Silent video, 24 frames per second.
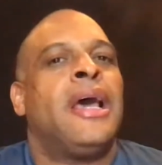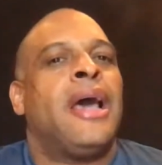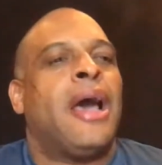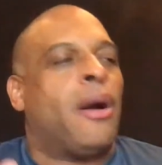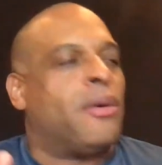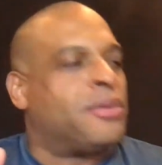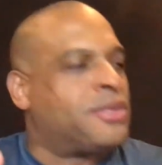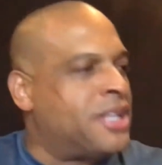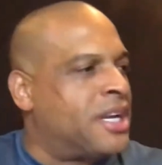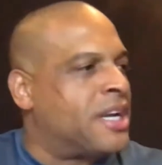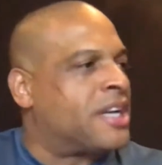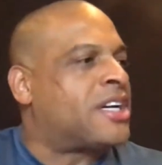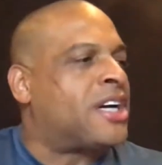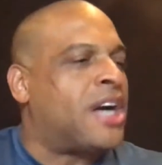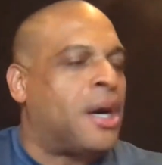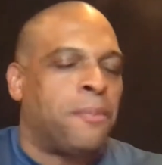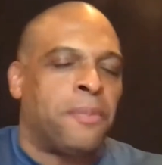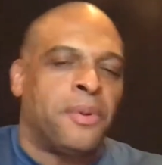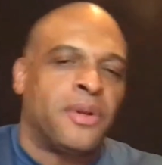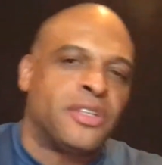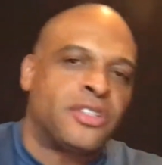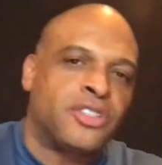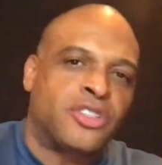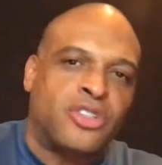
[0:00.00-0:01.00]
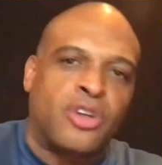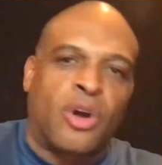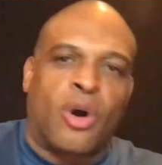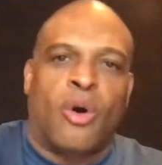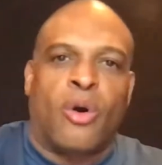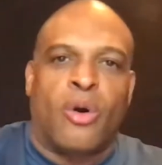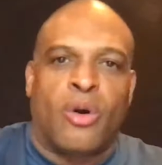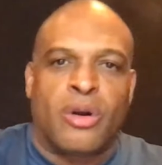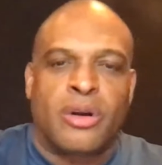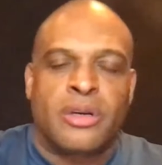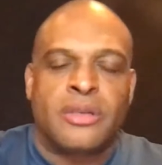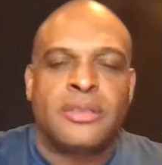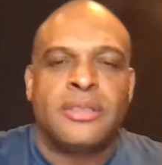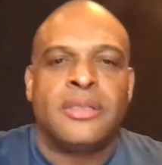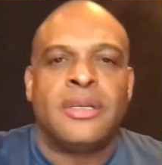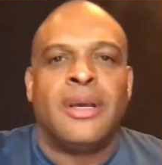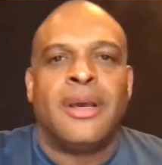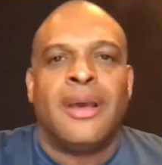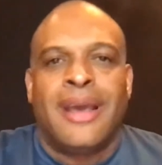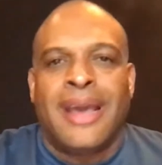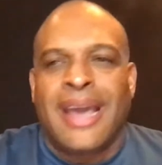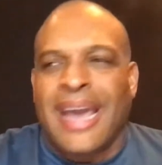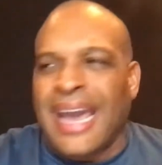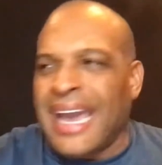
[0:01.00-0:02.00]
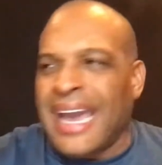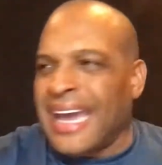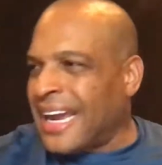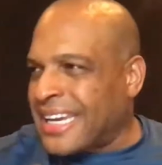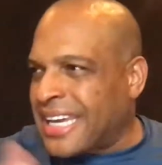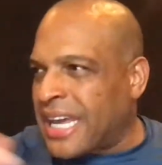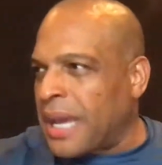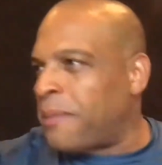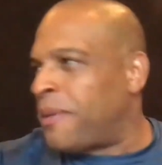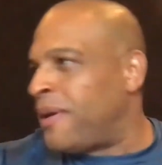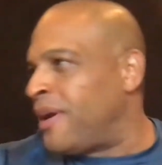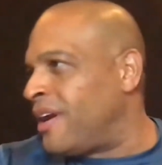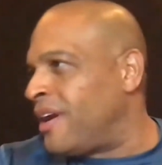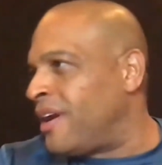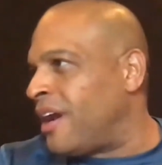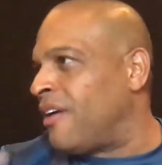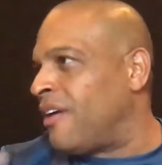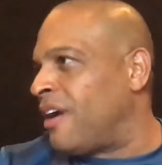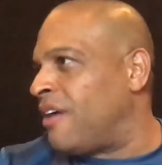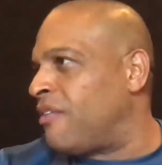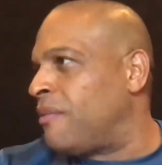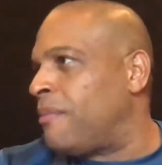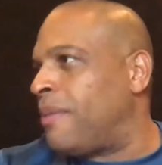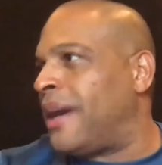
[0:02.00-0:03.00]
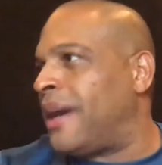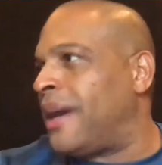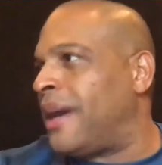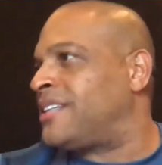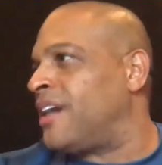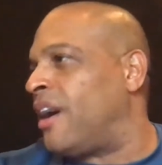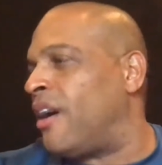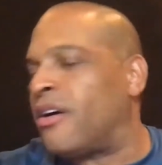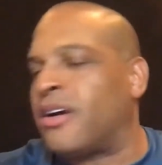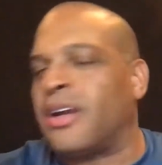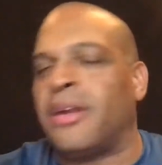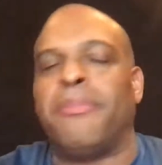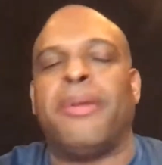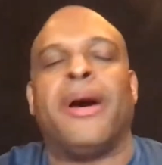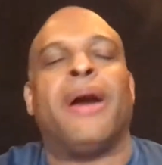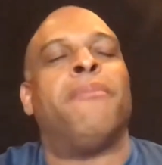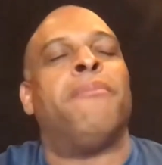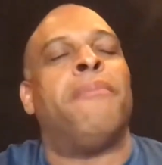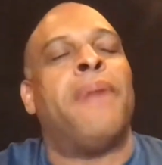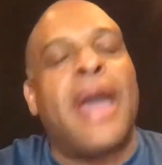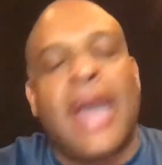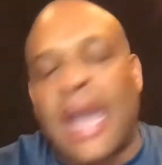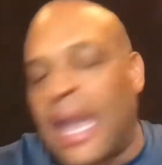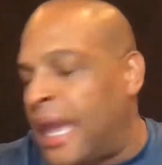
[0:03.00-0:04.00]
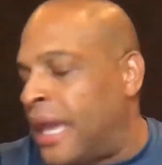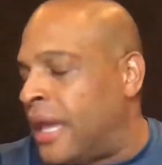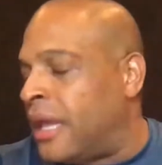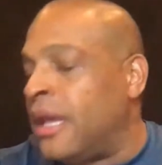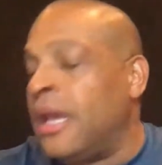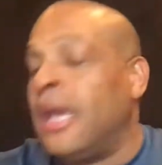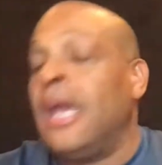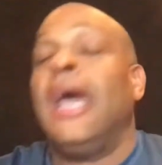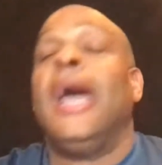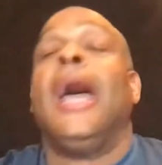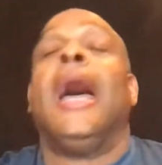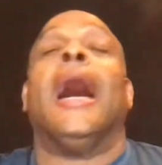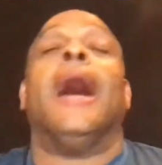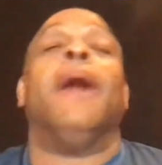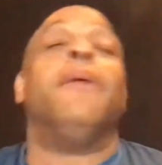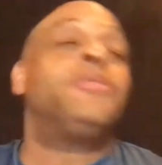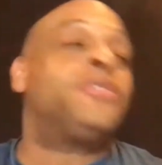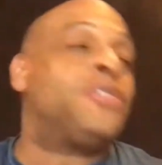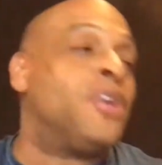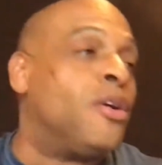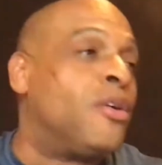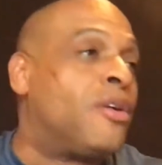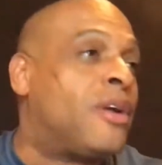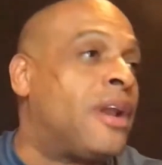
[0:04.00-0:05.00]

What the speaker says: I was in a couple of stores and I kept hearing everybody talking about, man, I'm